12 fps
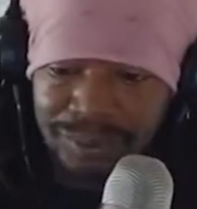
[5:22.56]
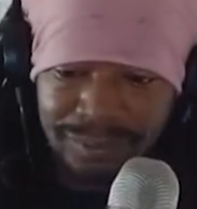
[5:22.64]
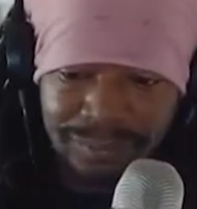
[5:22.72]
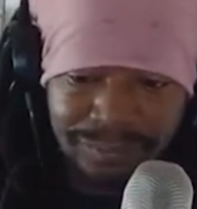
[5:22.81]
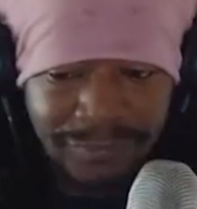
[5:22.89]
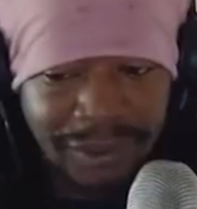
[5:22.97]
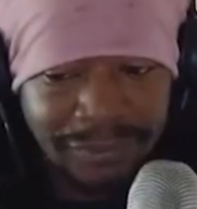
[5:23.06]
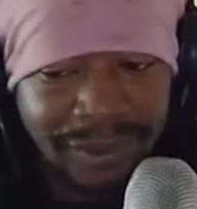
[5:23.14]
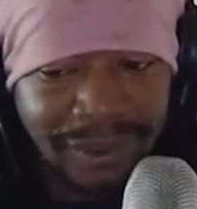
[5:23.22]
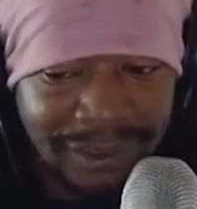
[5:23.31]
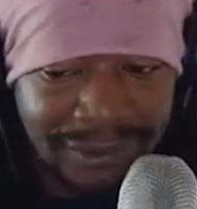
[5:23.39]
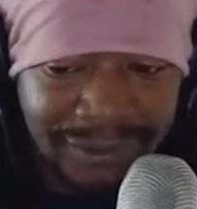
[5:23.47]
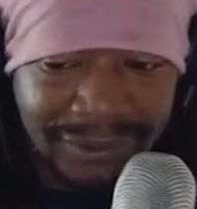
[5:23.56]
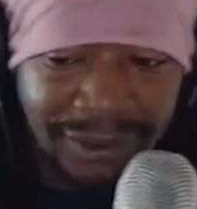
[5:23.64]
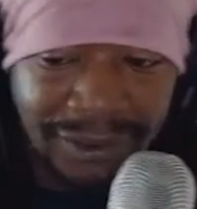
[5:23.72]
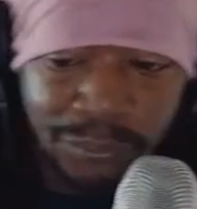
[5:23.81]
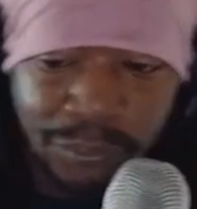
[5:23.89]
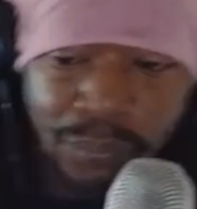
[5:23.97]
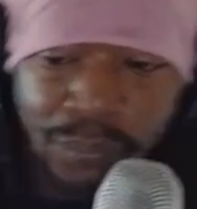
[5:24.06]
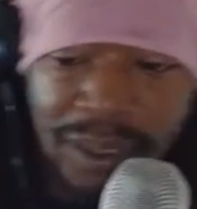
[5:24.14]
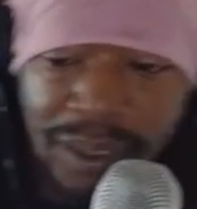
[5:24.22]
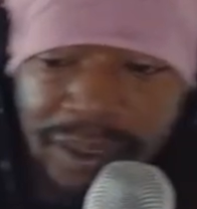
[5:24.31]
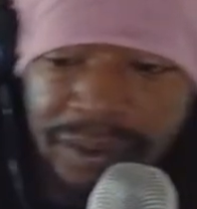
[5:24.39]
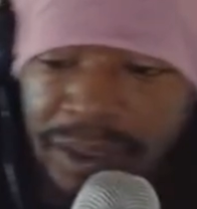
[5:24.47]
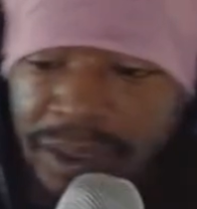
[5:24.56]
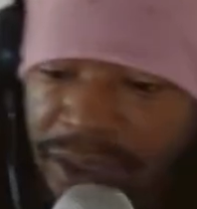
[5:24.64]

all, even knights need to unwind